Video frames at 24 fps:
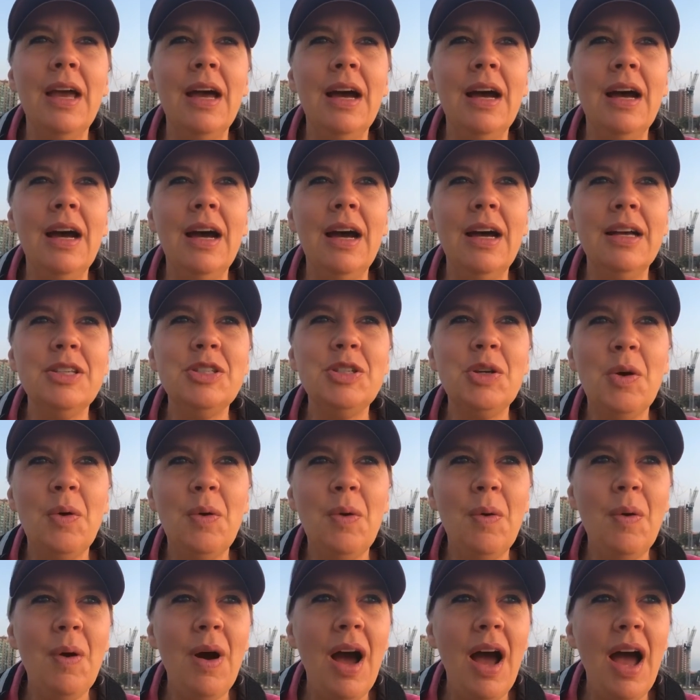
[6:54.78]
uh,
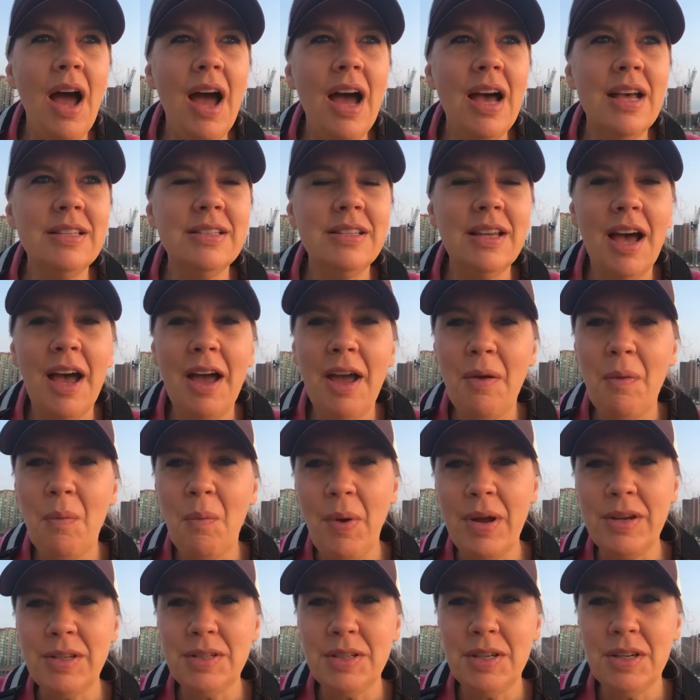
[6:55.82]
so as I
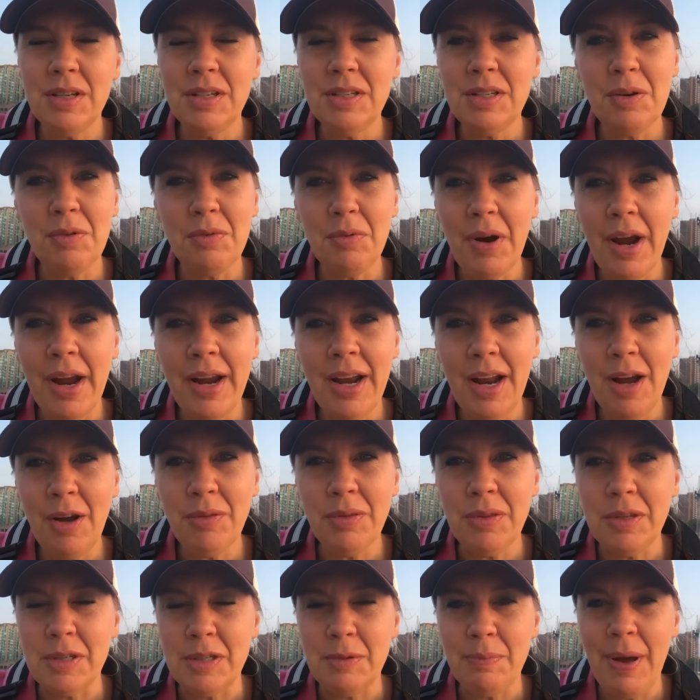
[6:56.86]
went to, to write
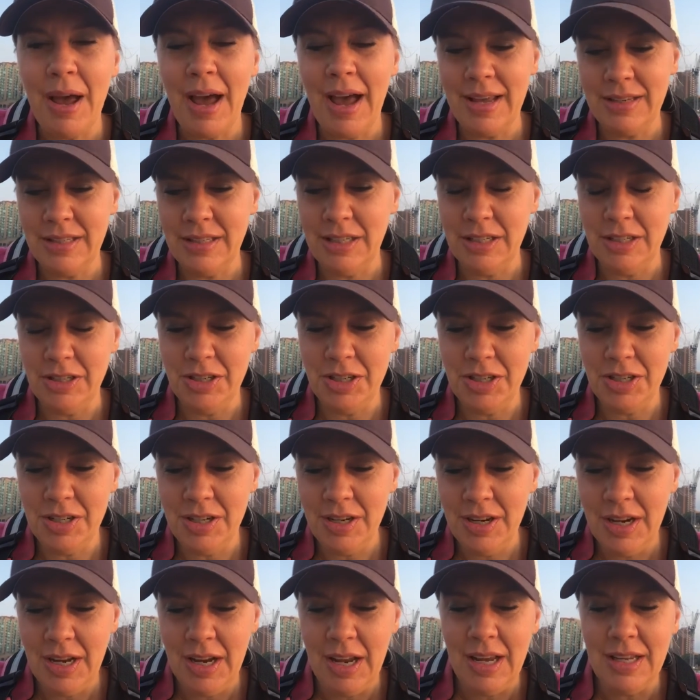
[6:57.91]
out this passage,
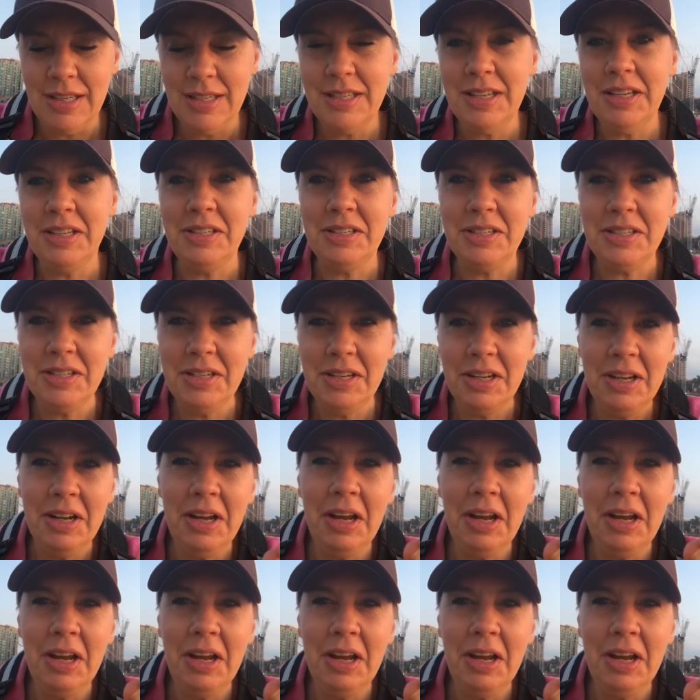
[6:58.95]
since